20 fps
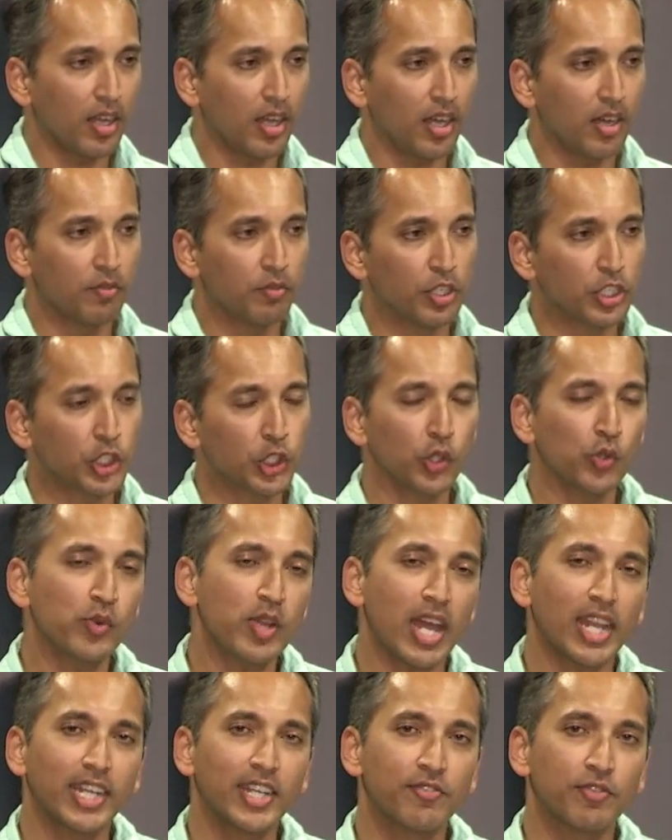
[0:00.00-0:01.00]
A virtual
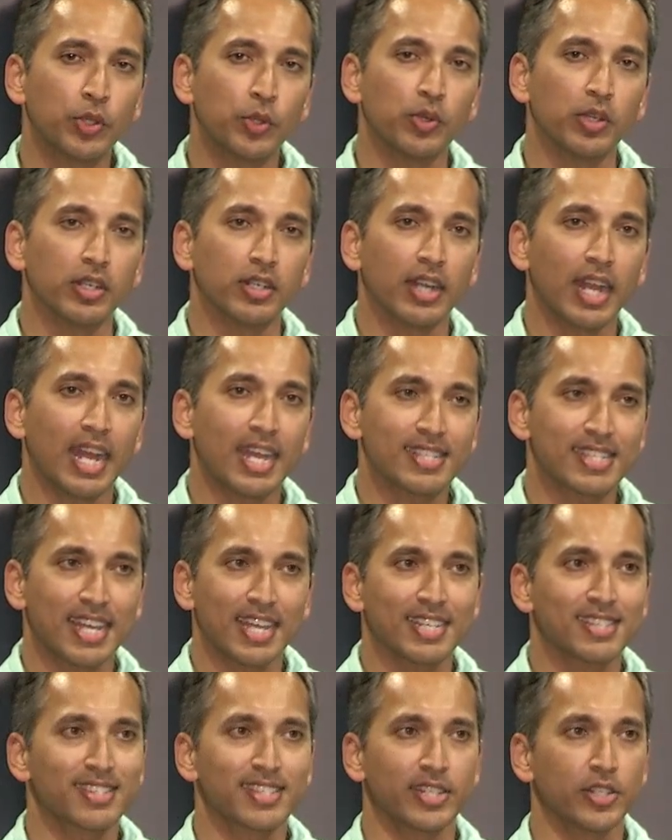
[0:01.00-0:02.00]
reality viewer has a
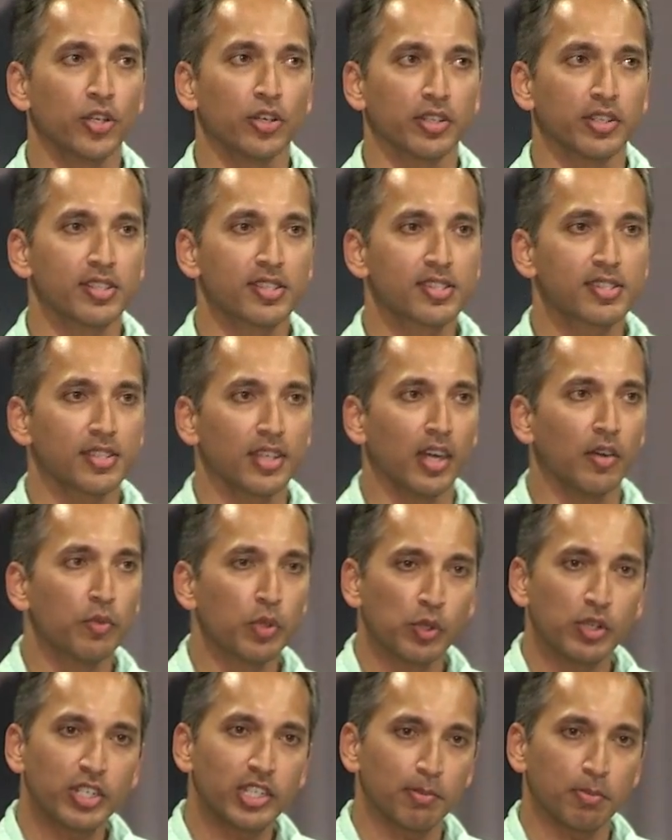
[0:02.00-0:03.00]
headset on. It's a
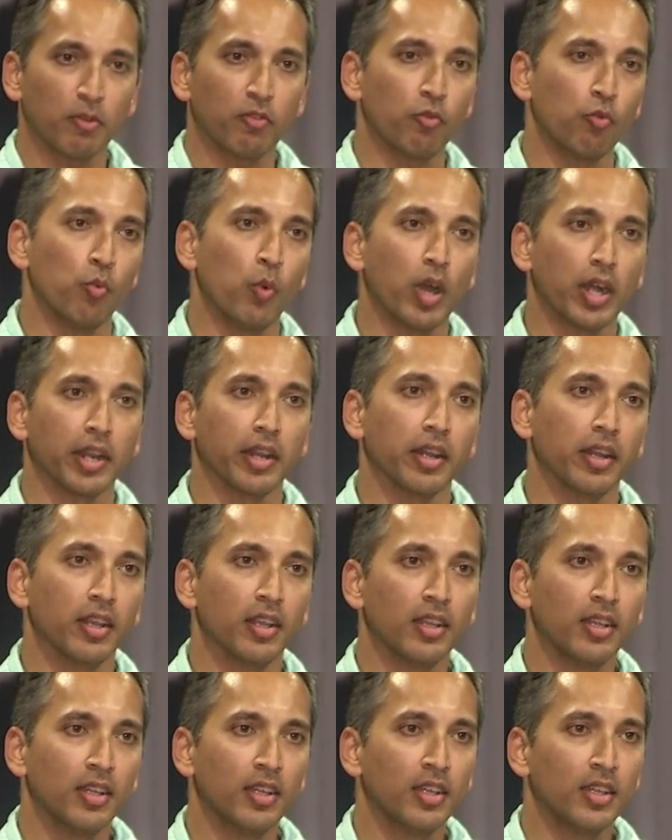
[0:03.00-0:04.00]
viewership of one.
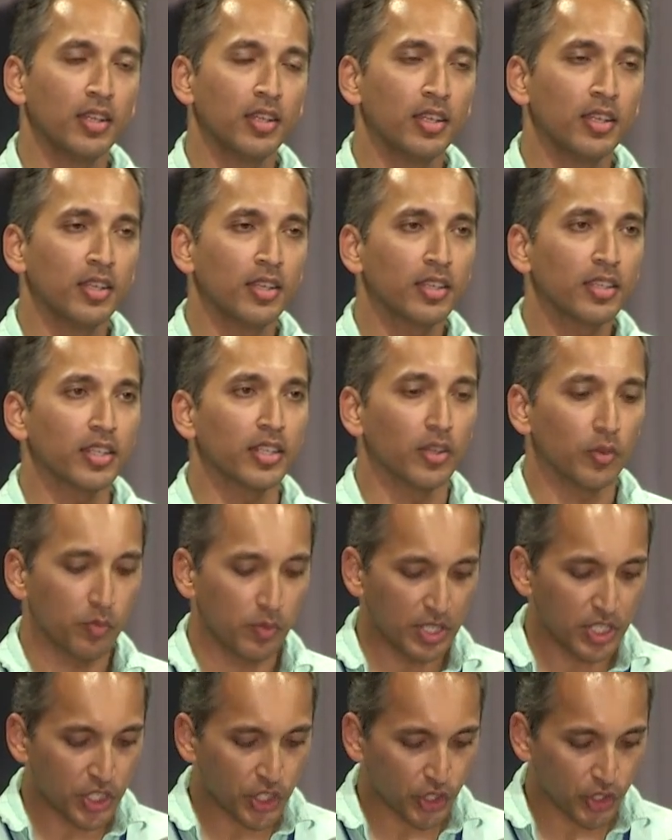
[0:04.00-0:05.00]

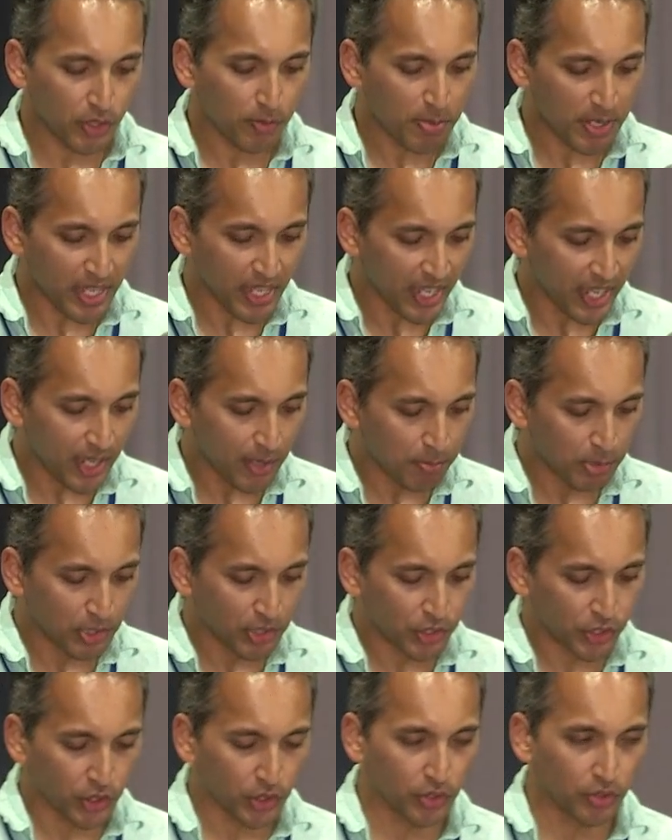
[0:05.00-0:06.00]
We should be able
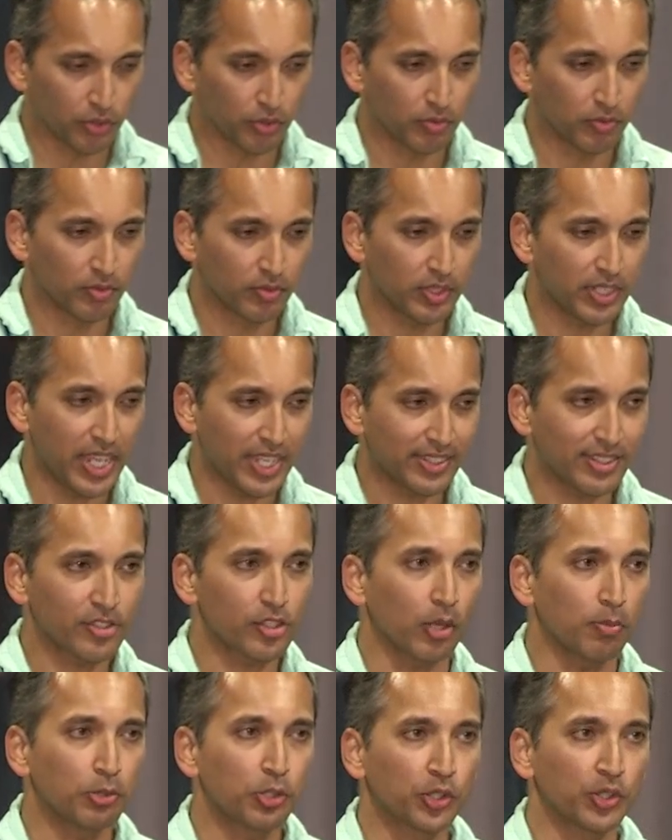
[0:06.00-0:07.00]
to take this
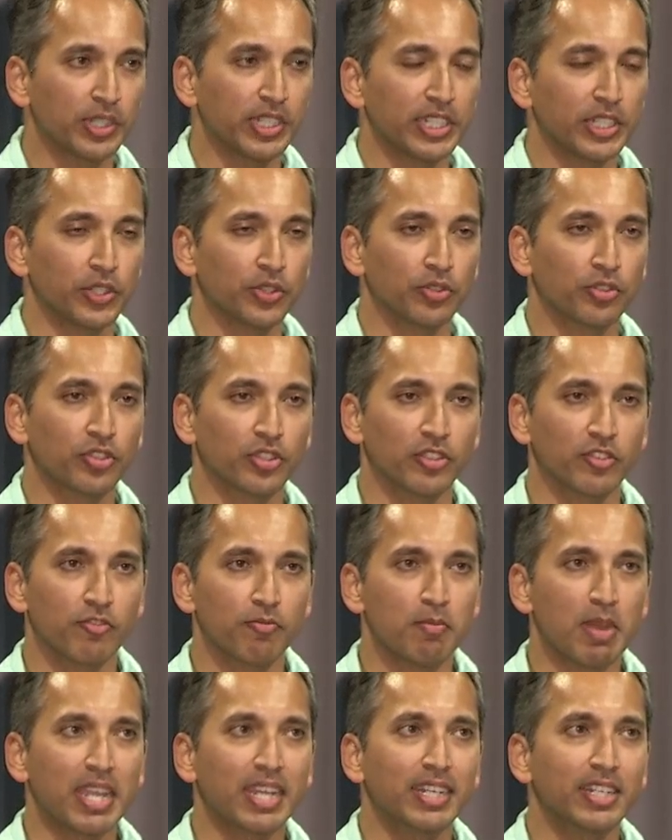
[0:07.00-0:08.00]
opportunity to sort of
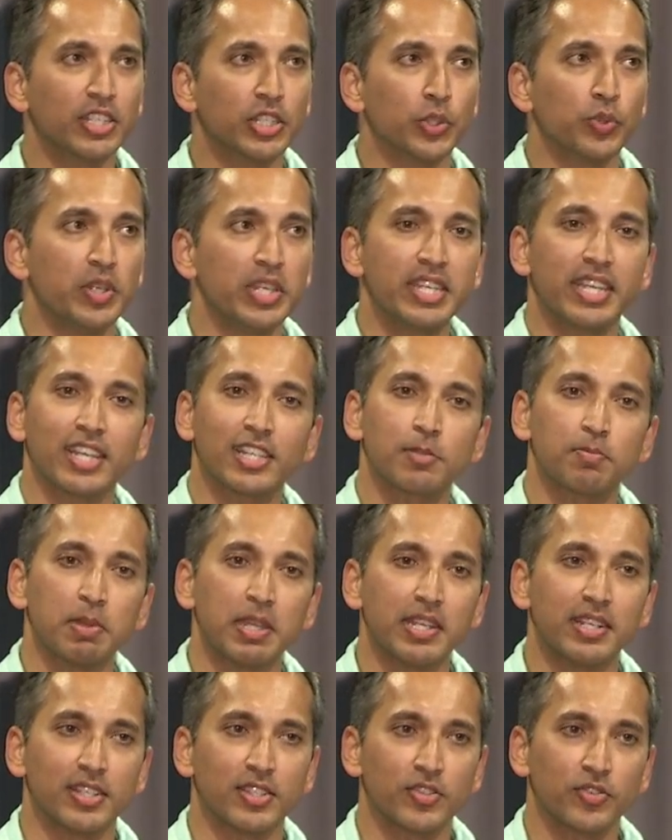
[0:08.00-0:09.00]
make it a unique
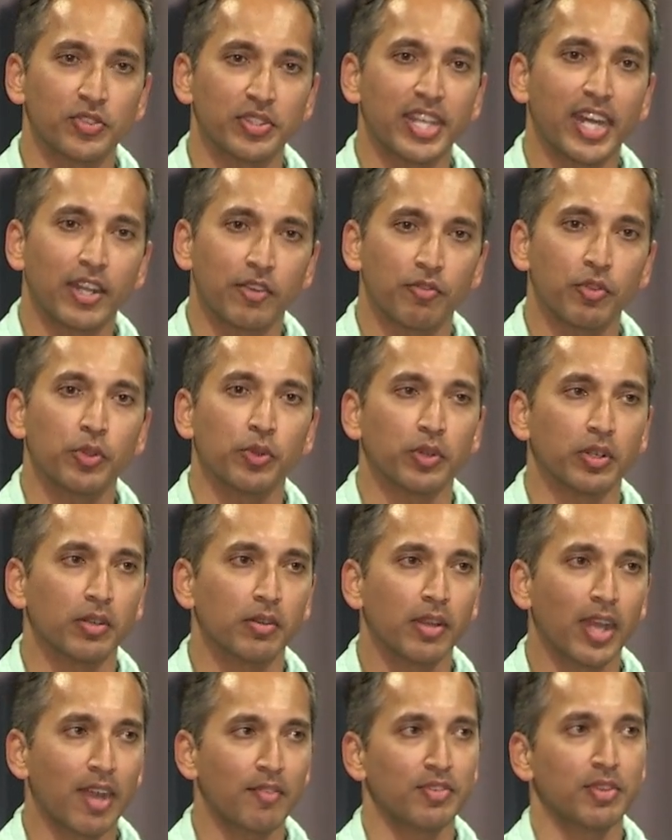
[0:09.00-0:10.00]
experience for that viewer.
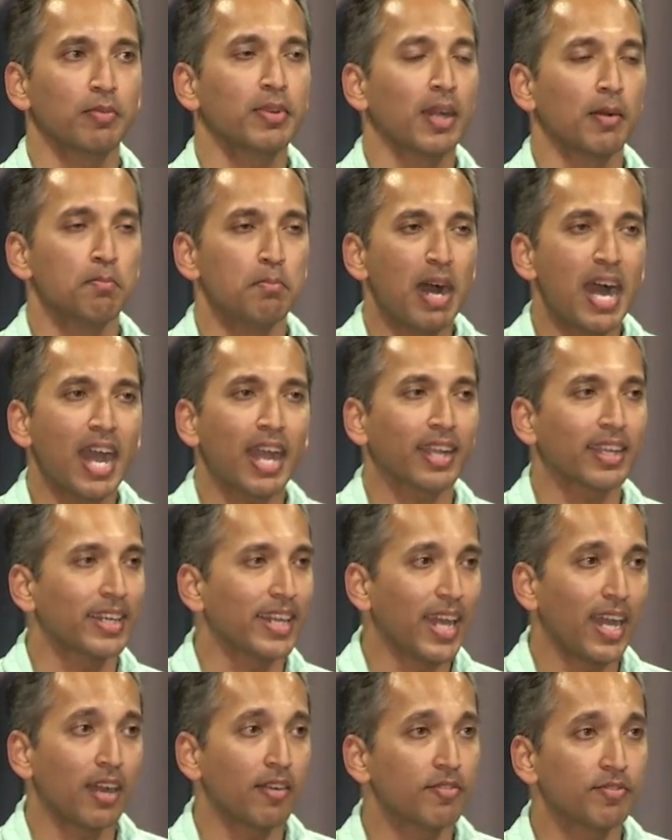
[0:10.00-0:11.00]
Have them come back and
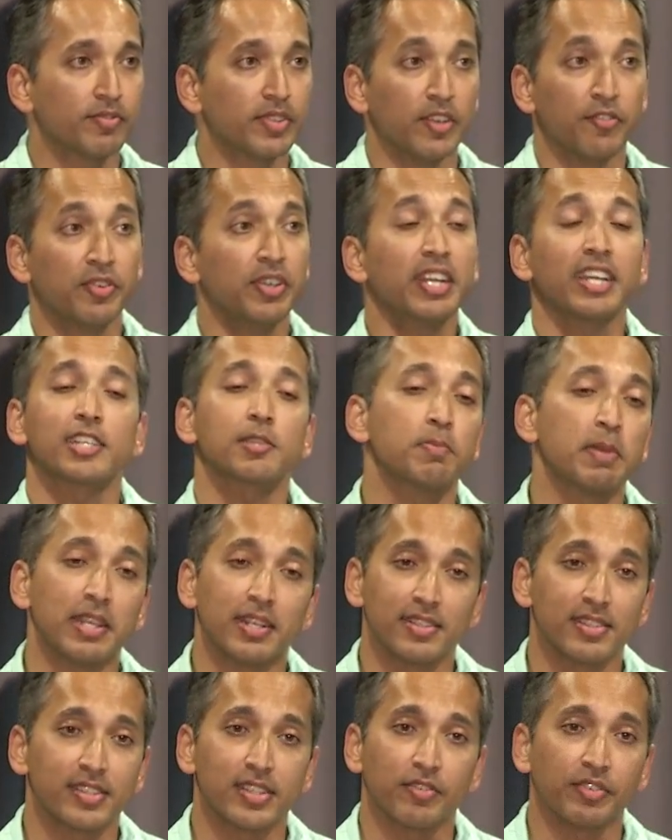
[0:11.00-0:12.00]
have different
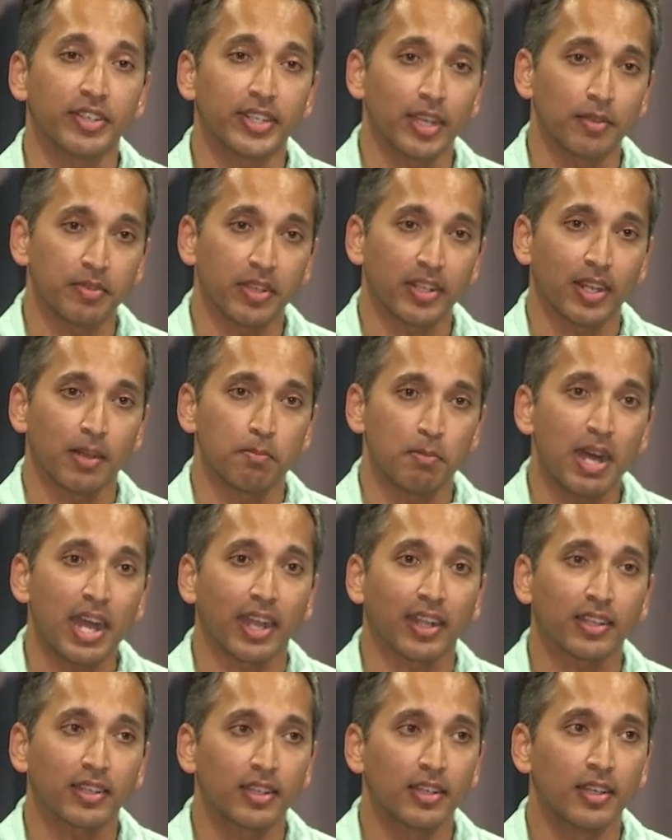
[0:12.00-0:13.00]
experiences every time they come back.